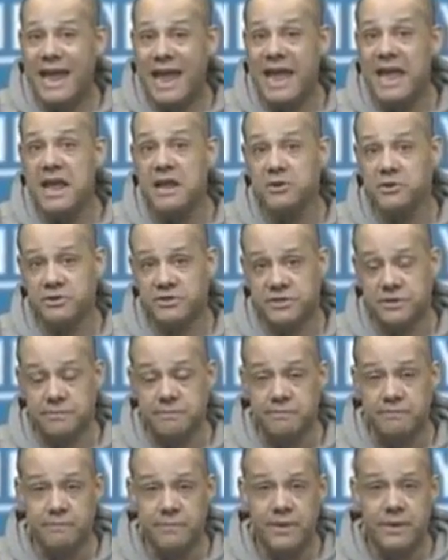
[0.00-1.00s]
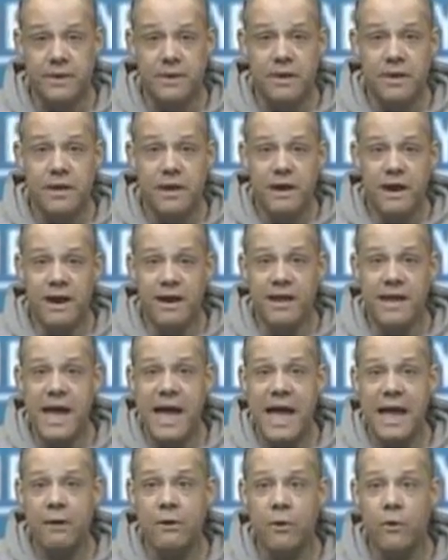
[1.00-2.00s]
Anderson, a
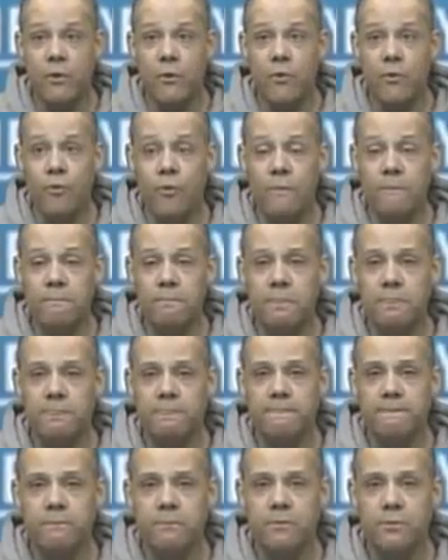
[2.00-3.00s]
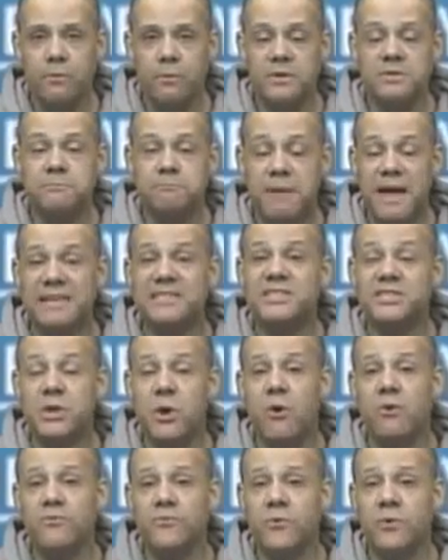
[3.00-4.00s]
guy who was best
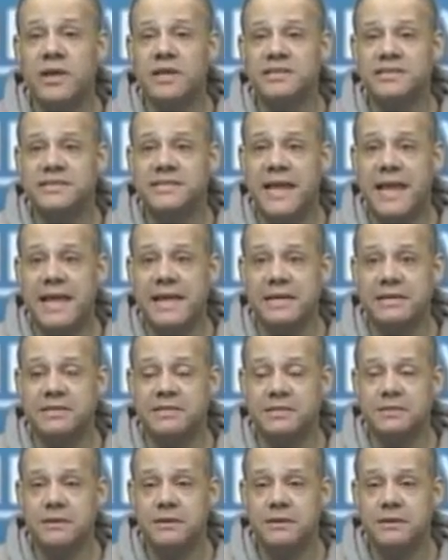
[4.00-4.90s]
known for his days